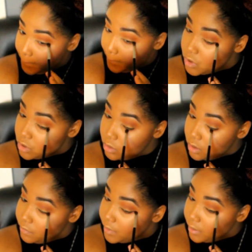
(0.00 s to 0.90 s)
I'm just
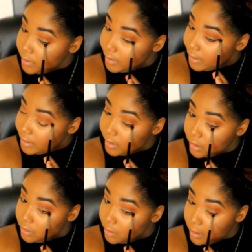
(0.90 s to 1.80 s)
going very
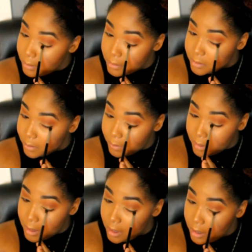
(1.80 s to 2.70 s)
lightly, you guys. I'm
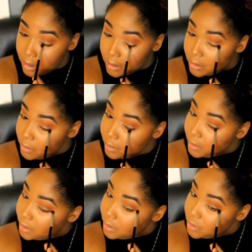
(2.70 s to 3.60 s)
not
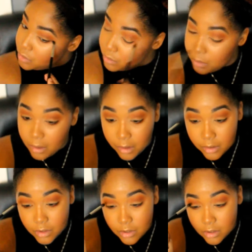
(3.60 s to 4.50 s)
going in too
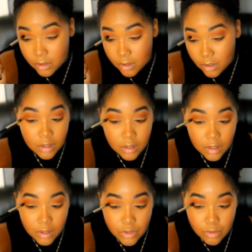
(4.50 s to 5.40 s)
harsh.
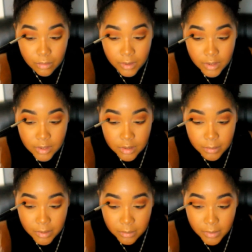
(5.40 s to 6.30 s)
Then I do want to
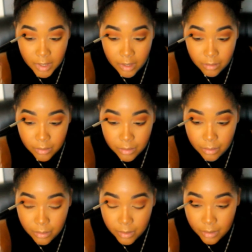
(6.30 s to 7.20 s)
deepen up the outer
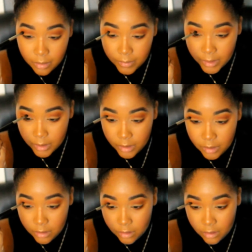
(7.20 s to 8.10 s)
corner right
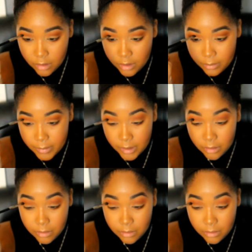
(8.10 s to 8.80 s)
here in my